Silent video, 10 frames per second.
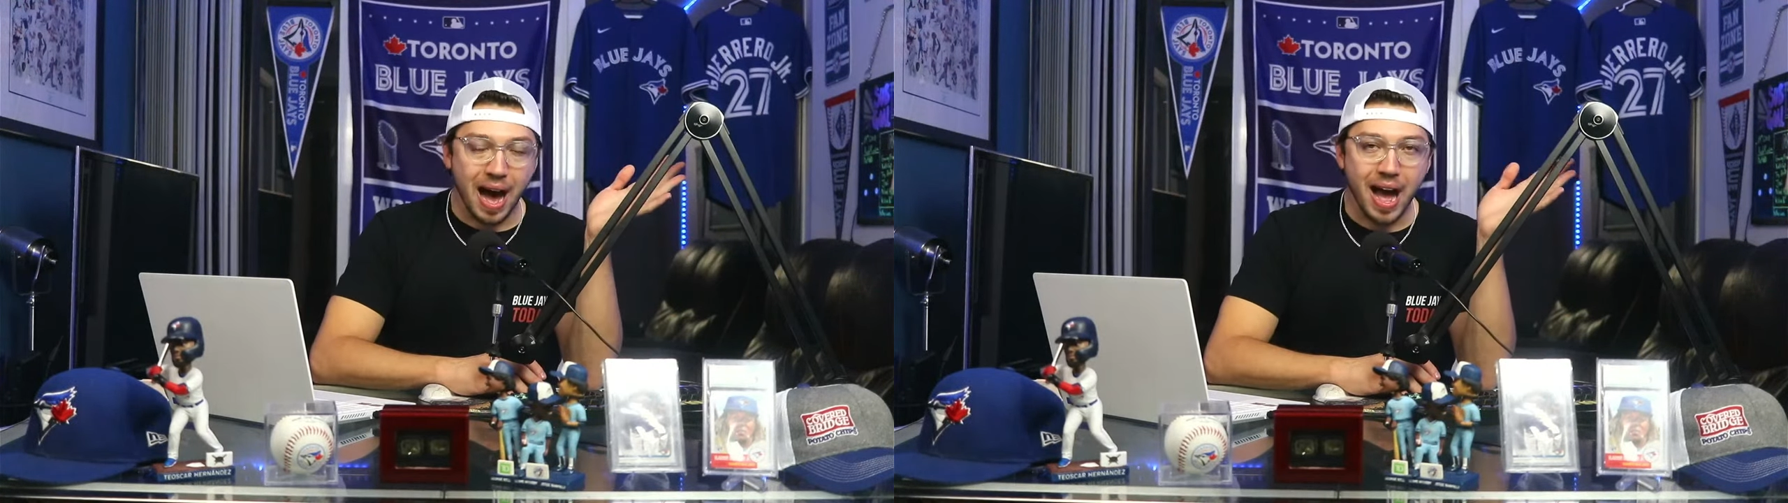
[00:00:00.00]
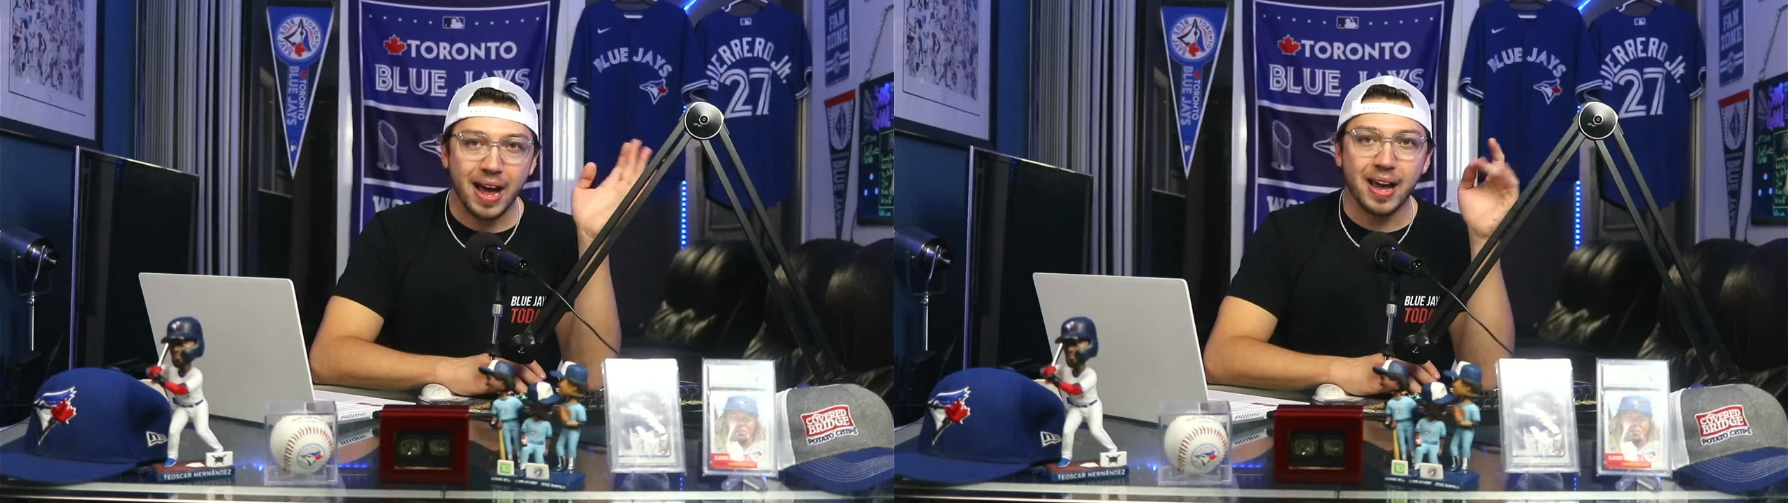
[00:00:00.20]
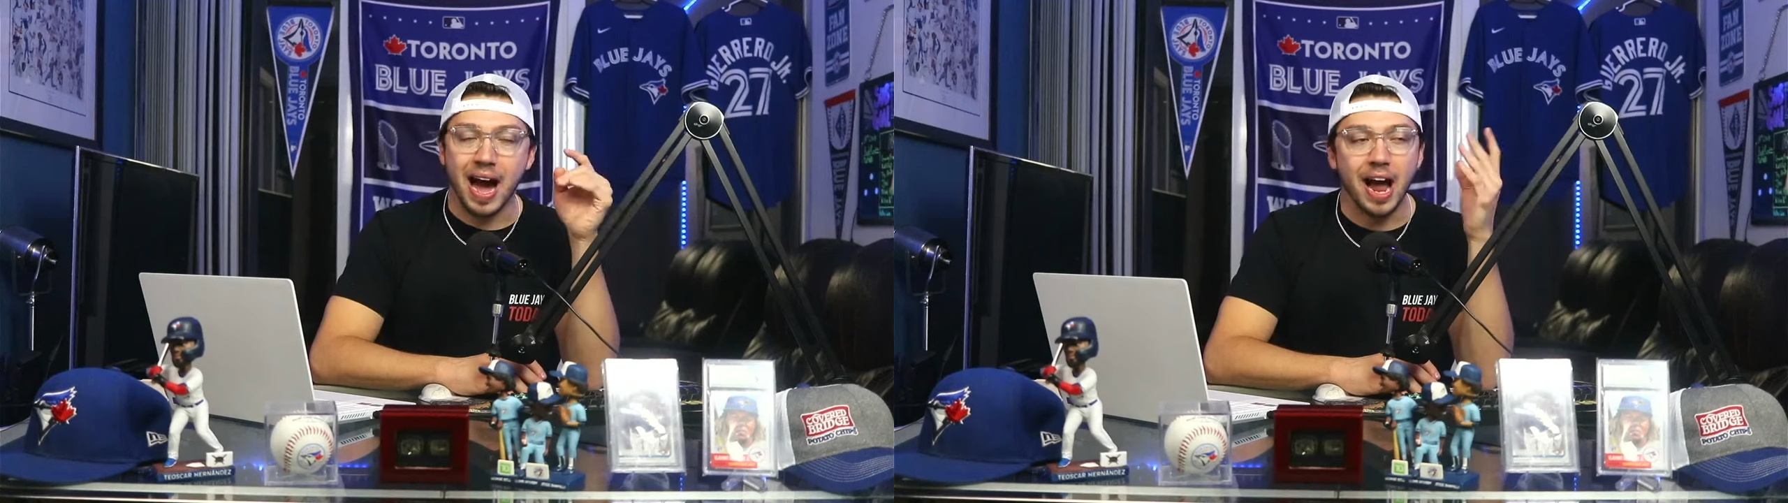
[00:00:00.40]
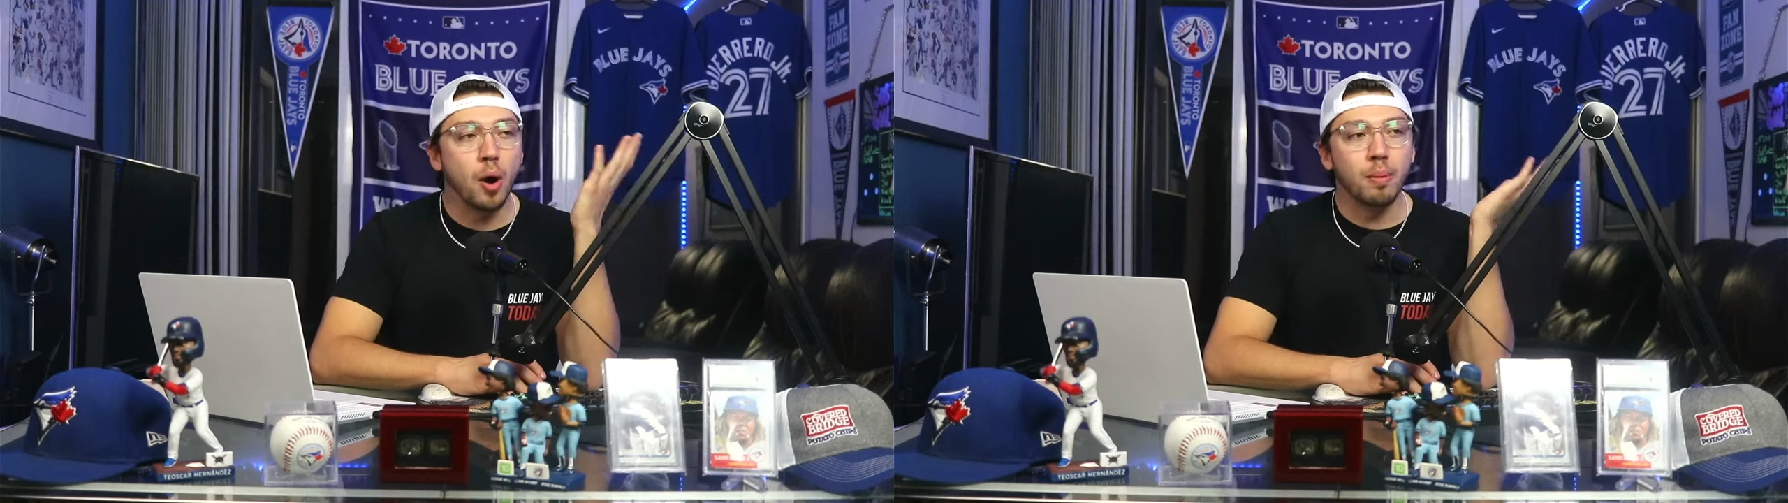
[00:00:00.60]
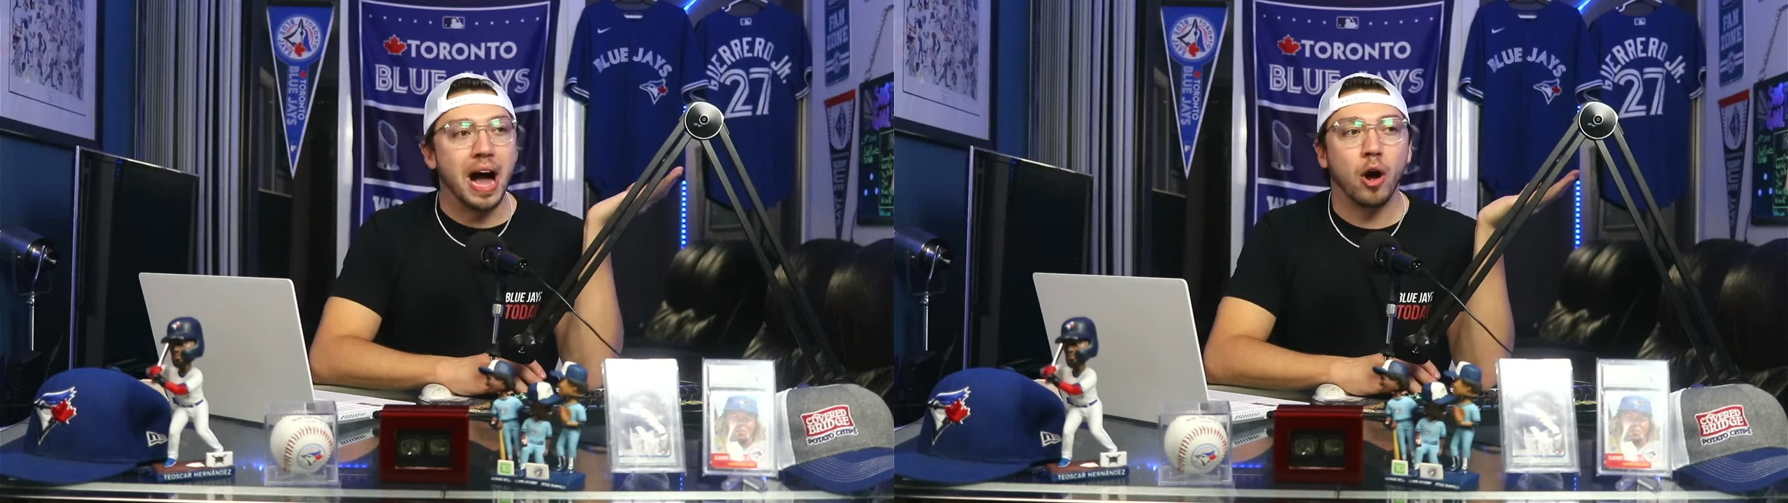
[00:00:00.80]
I
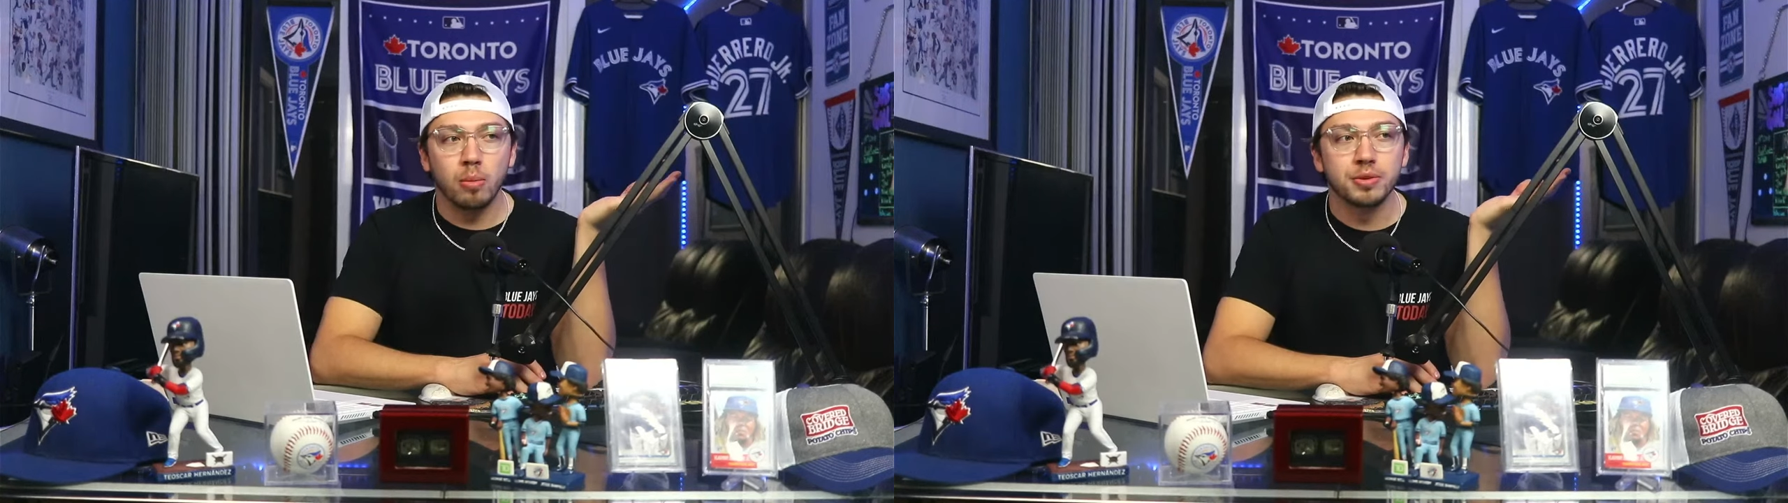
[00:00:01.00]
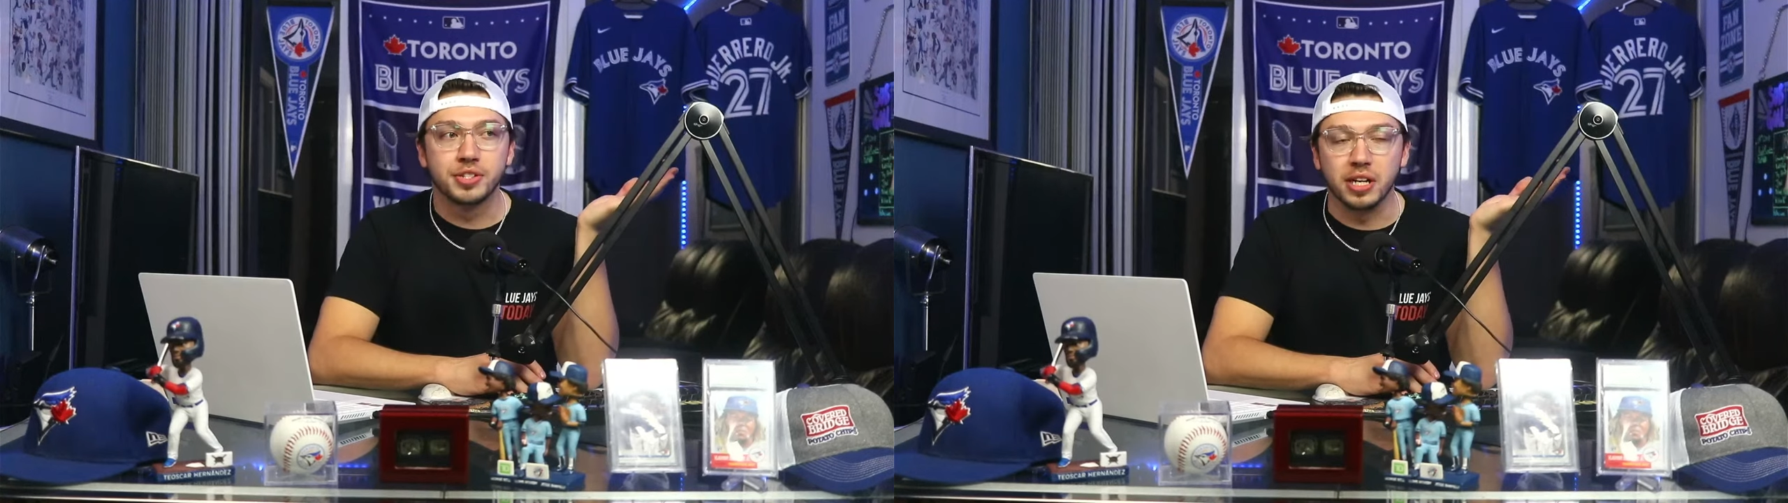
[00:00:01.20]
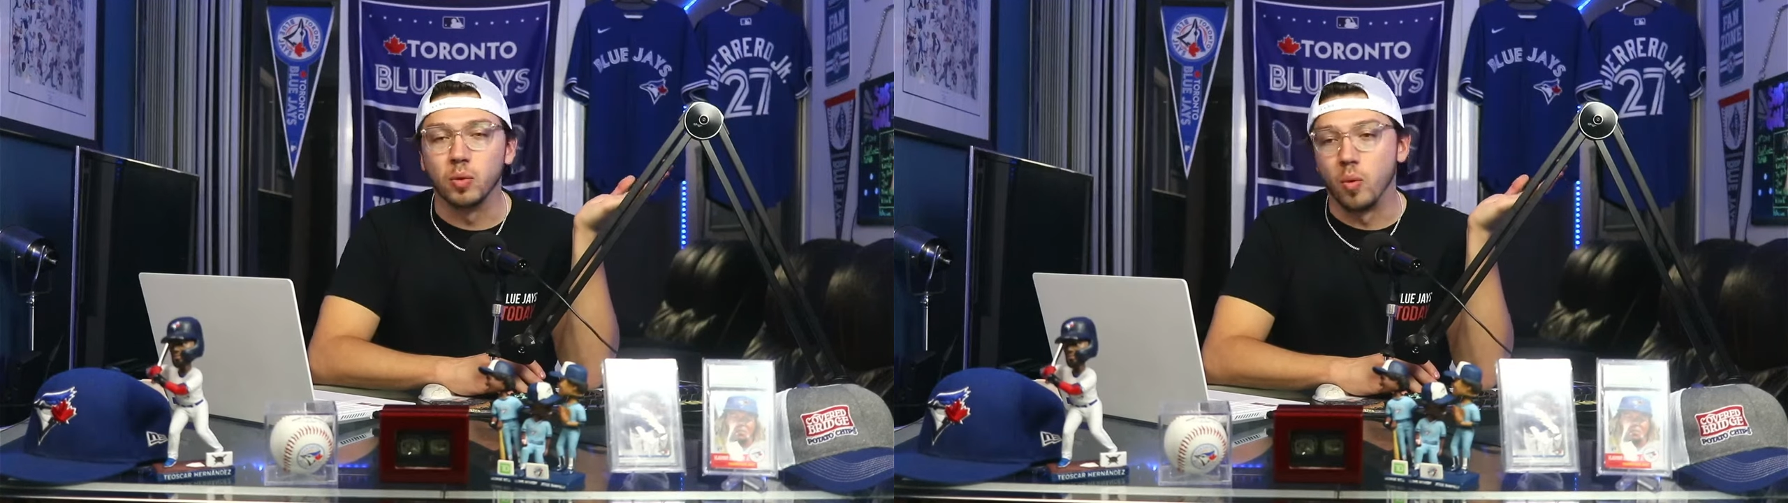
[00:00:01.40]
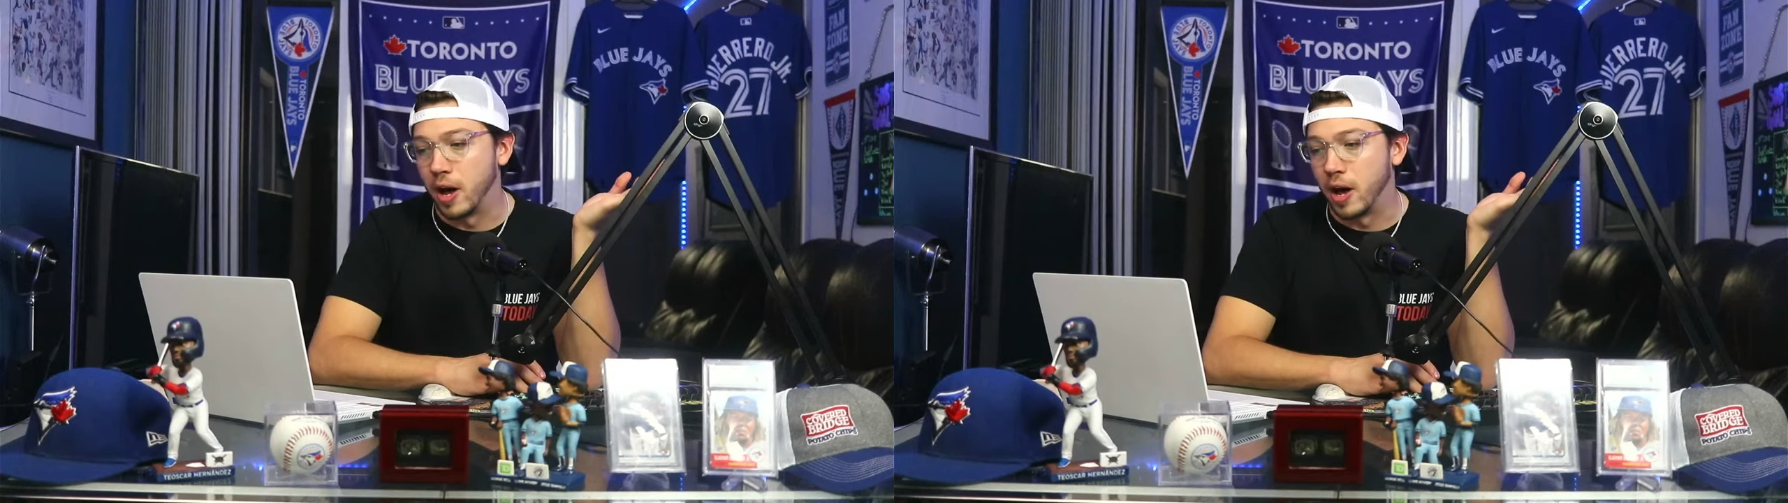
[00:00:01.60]
almost didn't